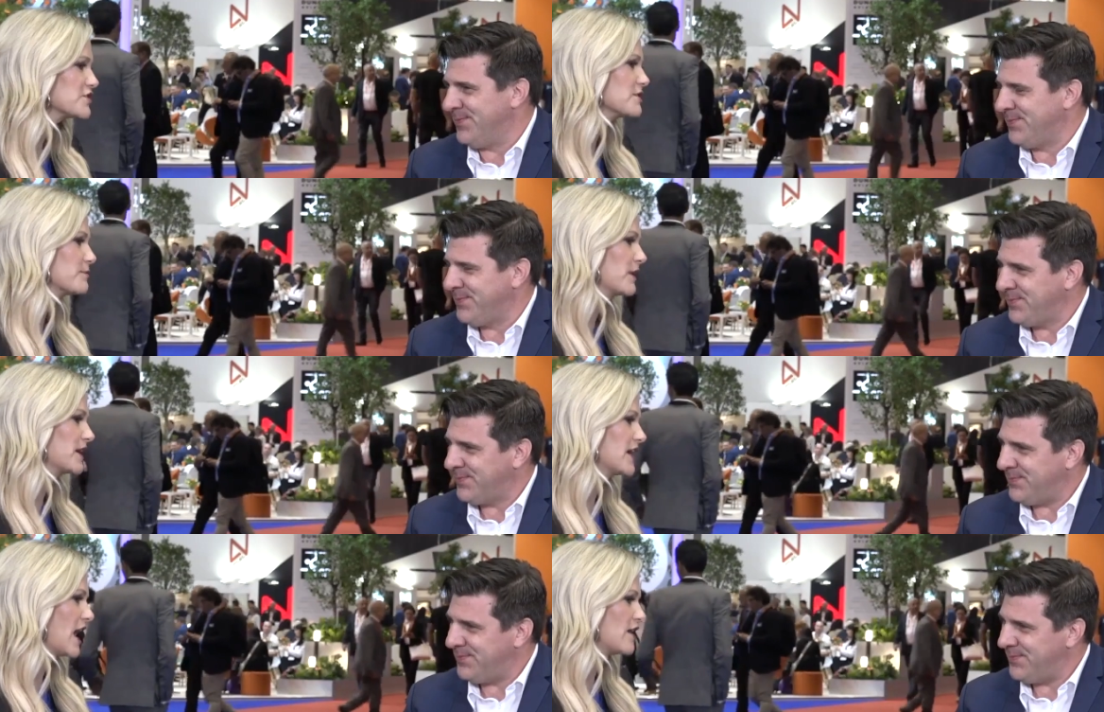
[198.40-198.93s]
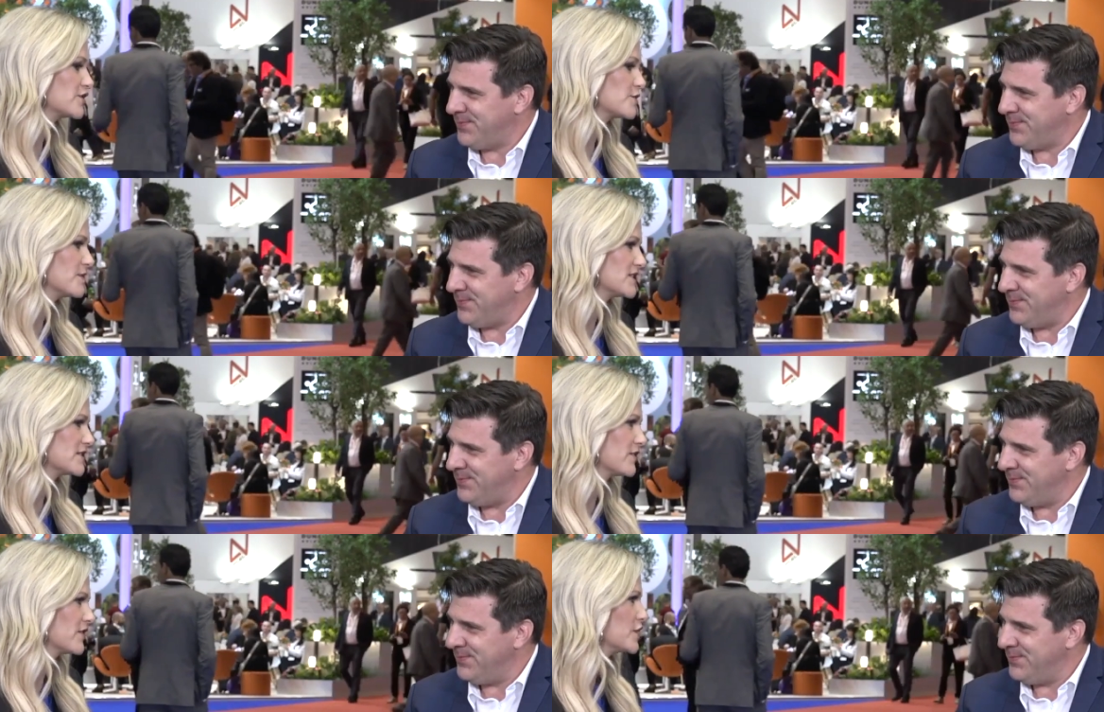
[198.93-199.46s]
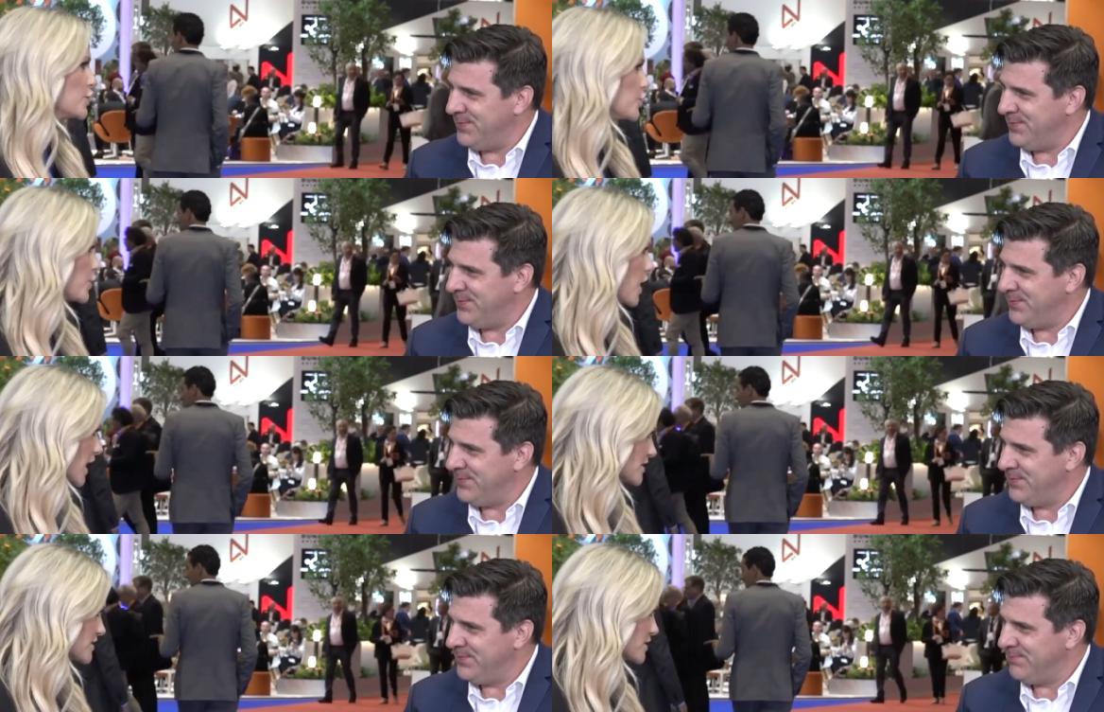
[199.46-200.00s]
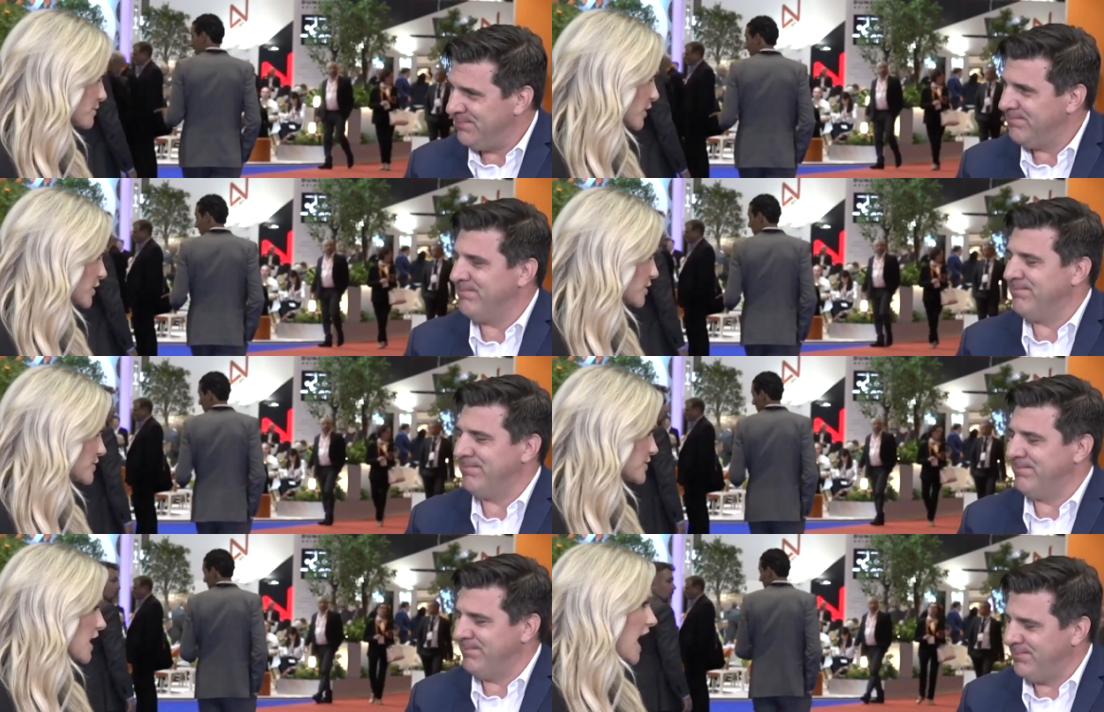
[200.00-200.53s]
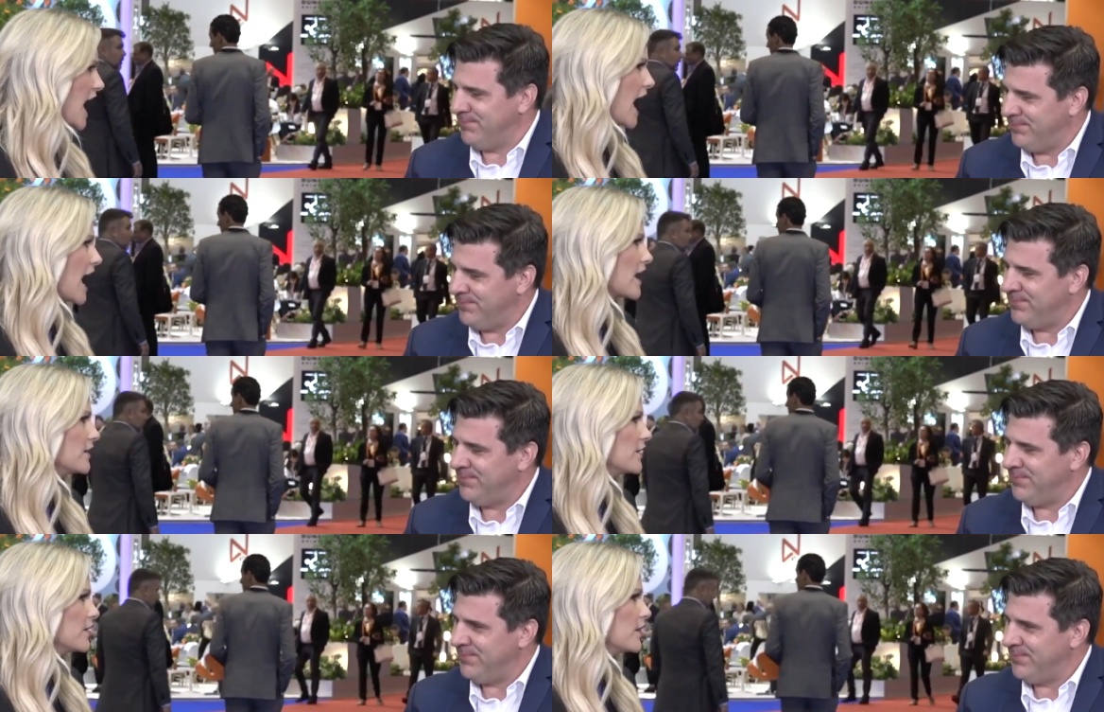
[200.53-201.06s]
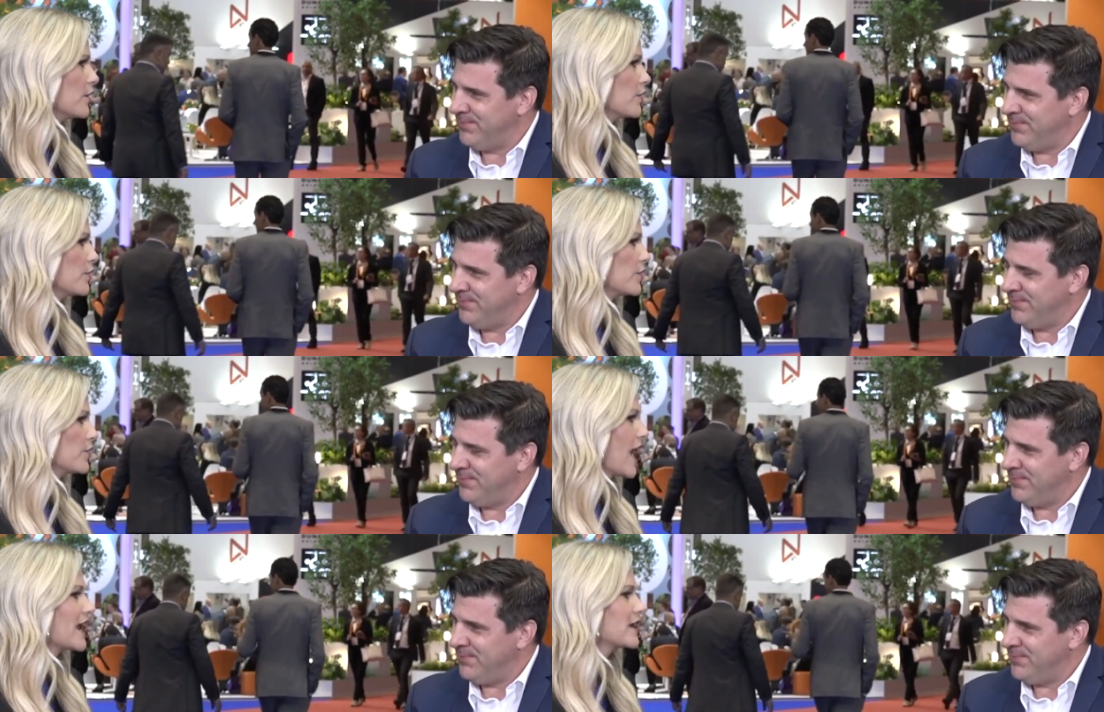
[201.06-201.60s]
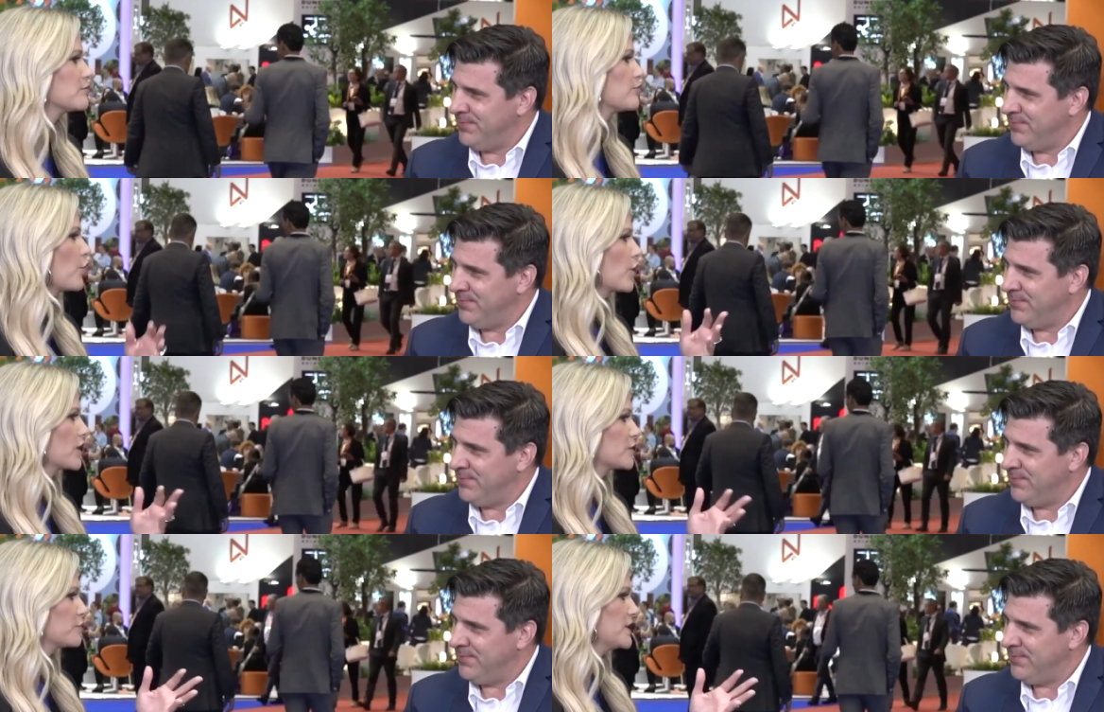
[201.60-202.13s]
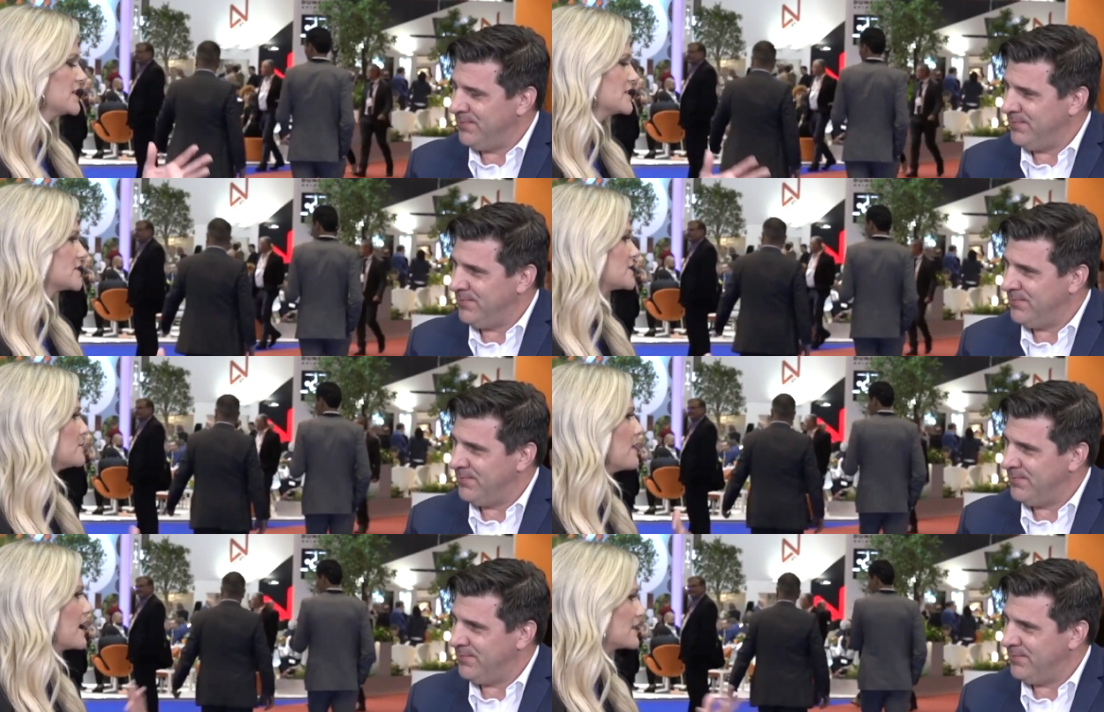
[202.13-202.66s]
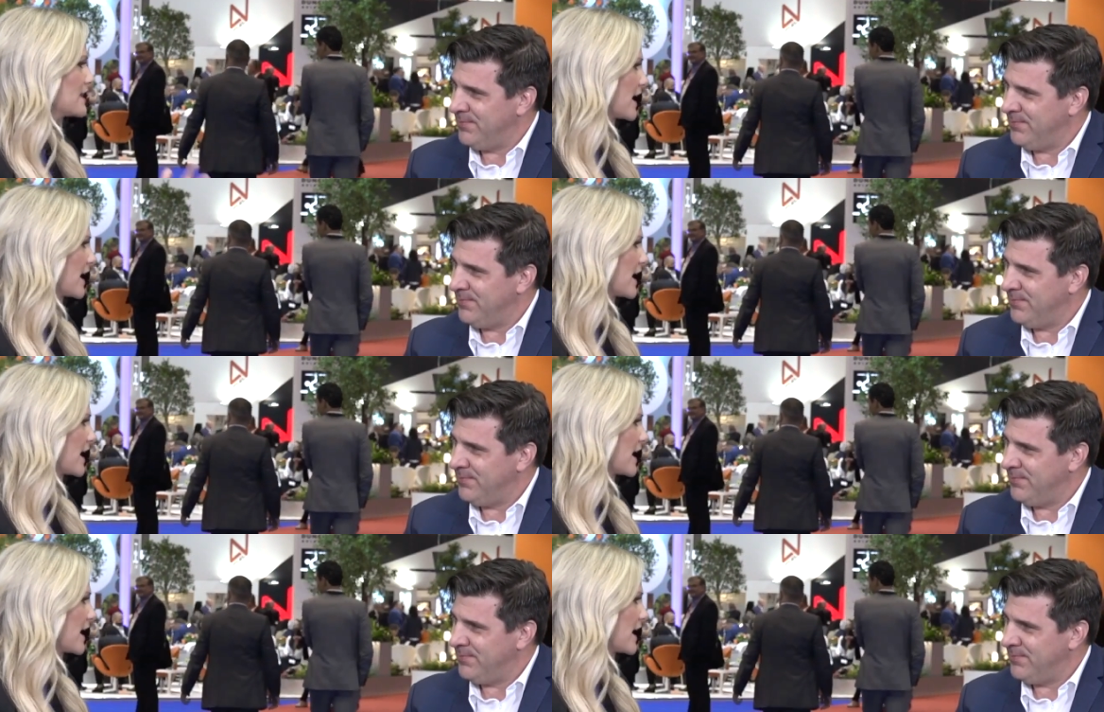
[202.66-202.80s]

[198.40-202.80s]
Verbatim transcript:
Speaker 1: the big announcements and the new customers, and that important piece to make that